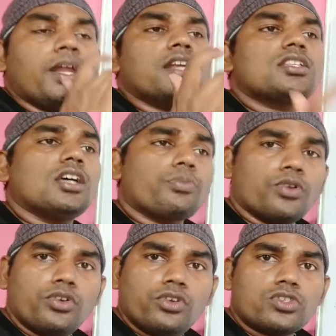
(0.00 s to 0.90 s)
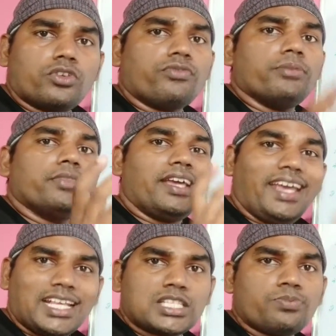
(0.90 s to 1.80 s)
plants are produced from the
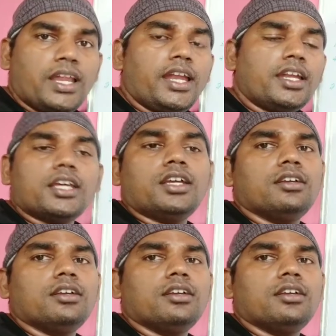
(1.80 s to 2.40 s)
explant